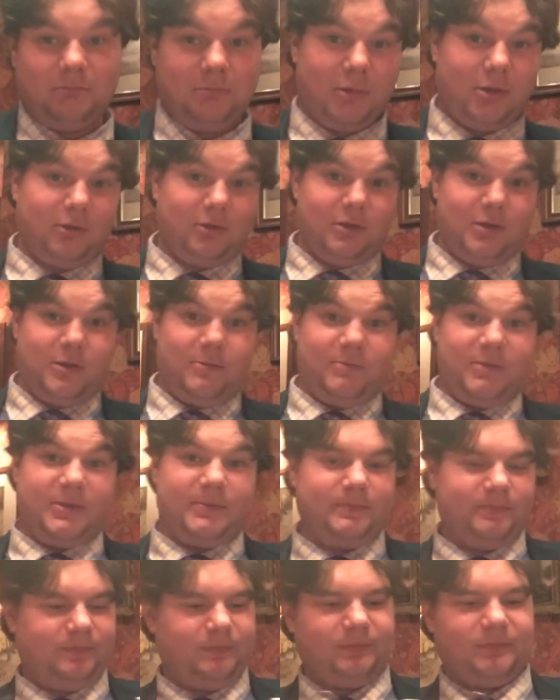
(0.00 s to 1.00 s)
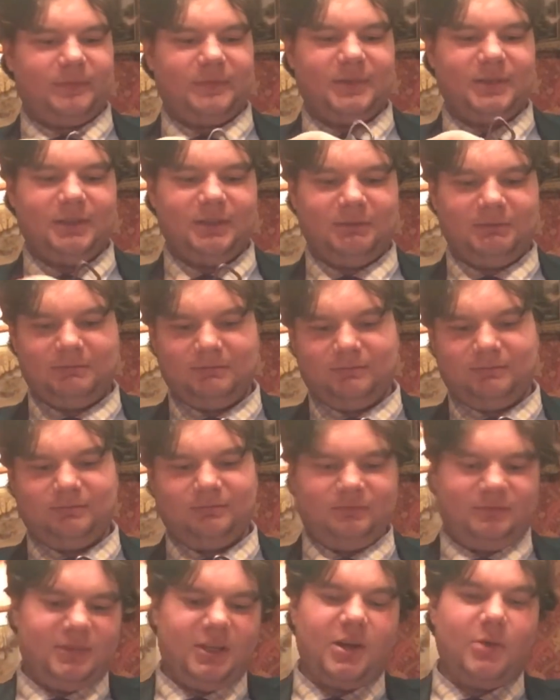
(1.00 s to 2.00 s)
bottle opener.
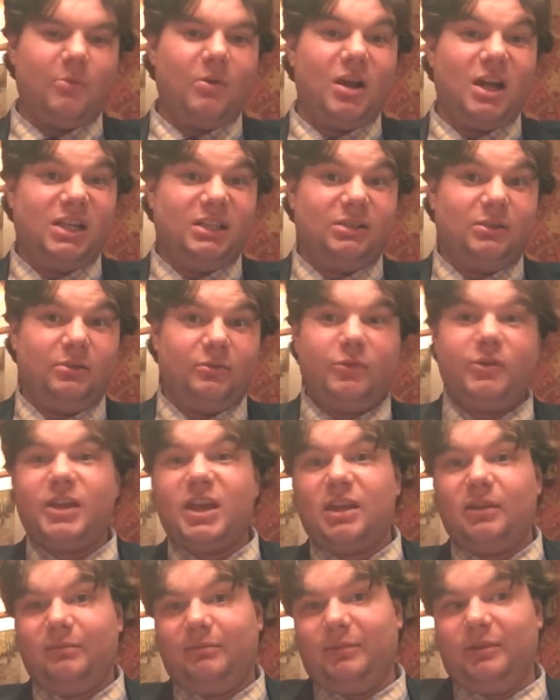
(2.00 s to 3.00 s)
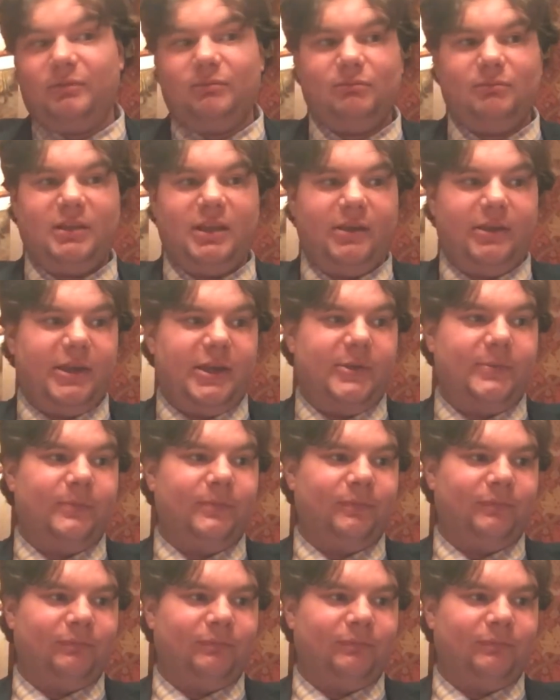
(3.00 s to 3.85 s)
Don't know why I told you that, but there you go.